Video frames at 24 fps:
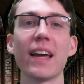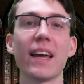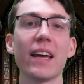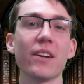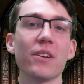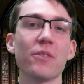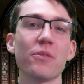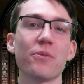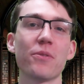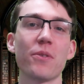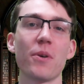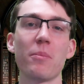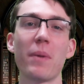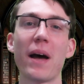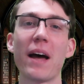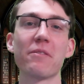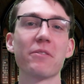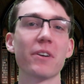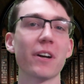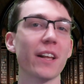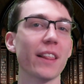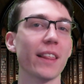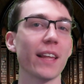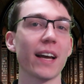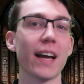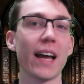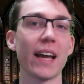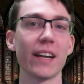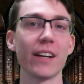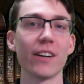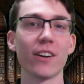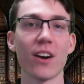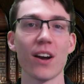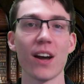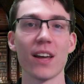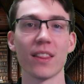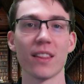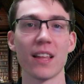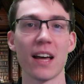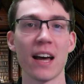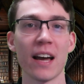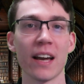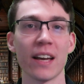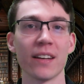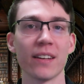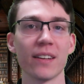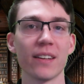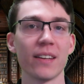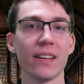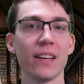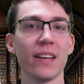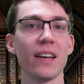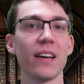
and from everything I hear online,